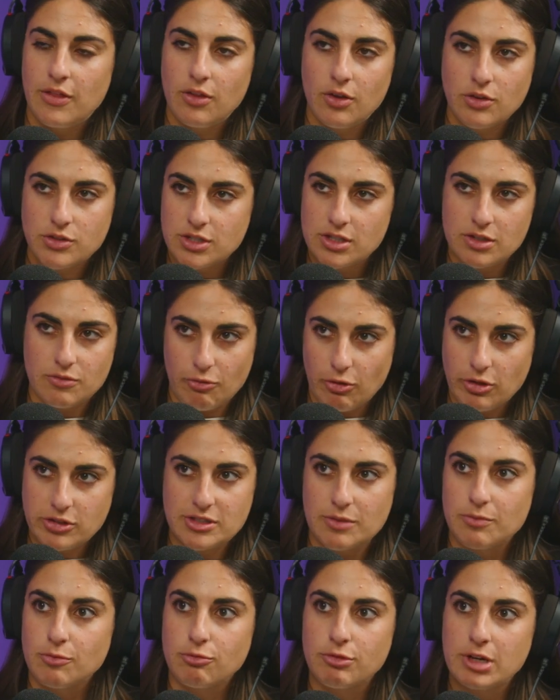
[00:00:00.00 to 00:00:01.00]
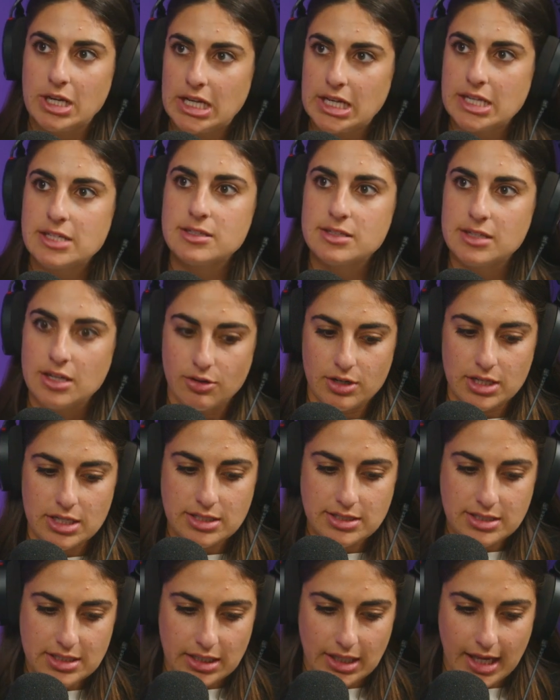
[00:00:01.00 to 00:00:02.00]
And those are some really
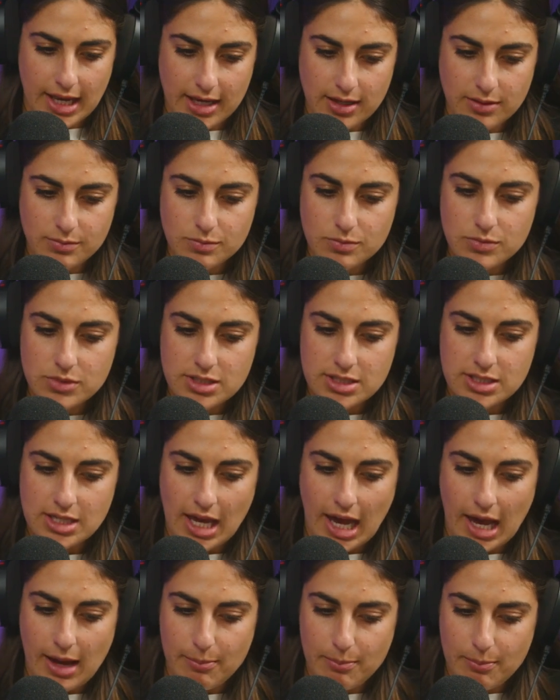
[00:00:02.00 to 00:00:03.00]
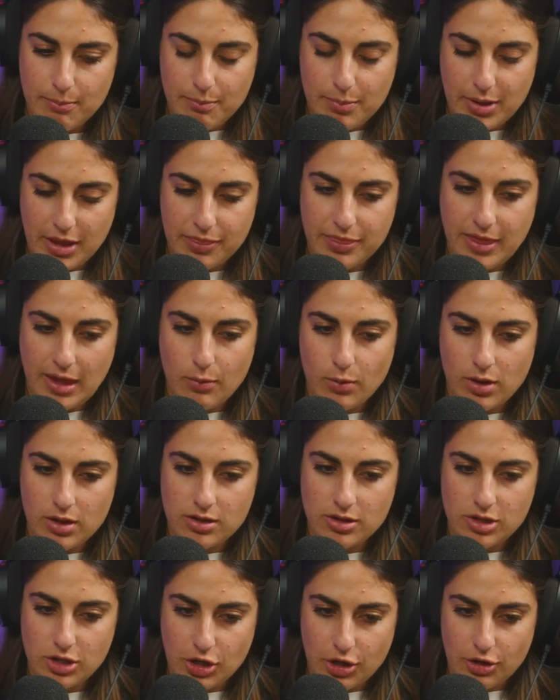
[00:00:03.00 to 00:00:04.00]
serious claims. But there
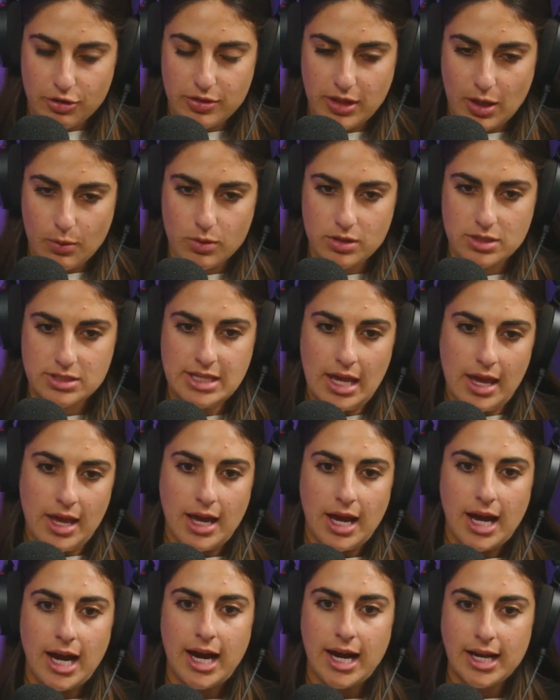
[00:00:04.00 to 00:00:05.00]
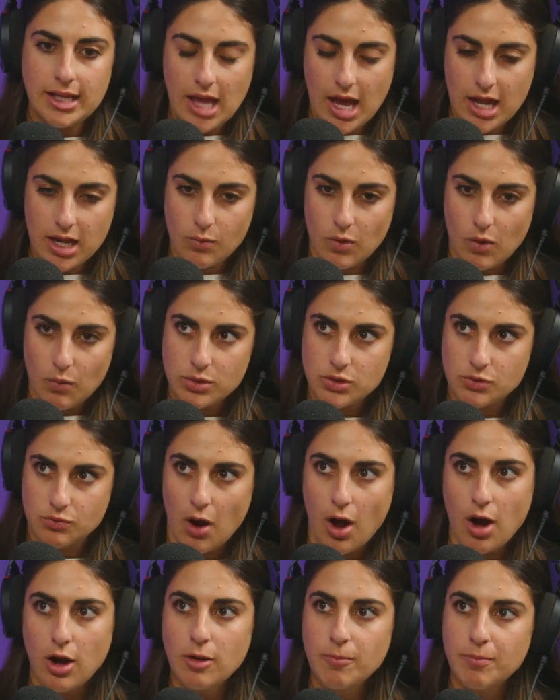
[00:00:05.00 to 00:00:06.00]
was highlighting what was
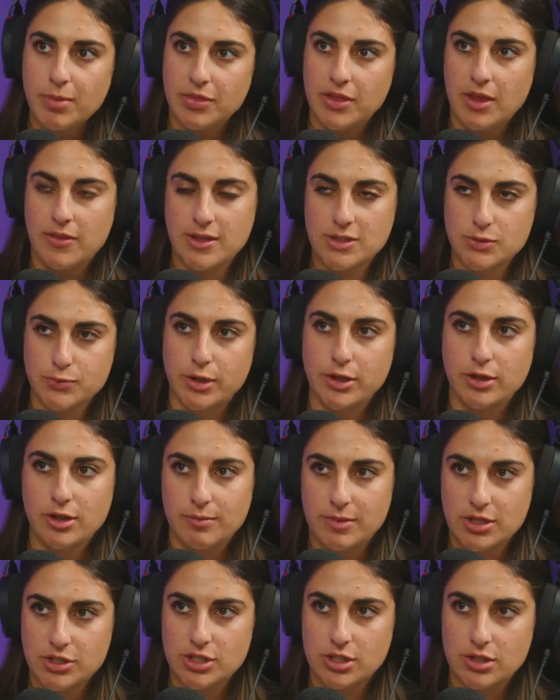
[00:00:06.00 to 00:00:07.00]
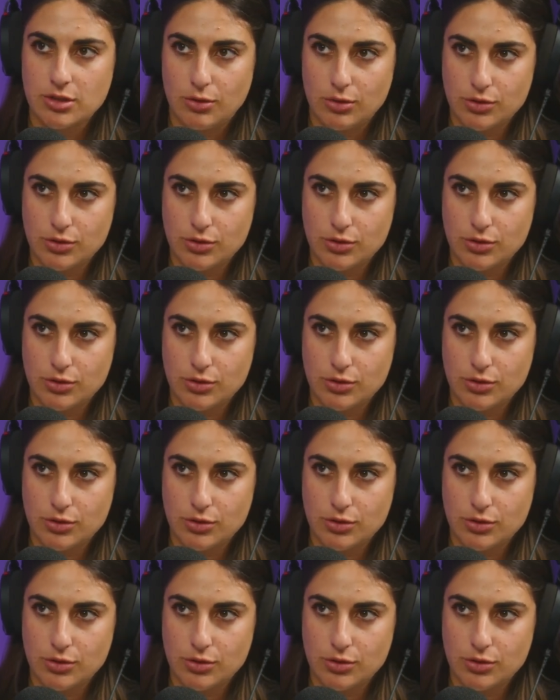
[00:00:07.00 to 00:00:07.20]
wrong, but then this Royal Commission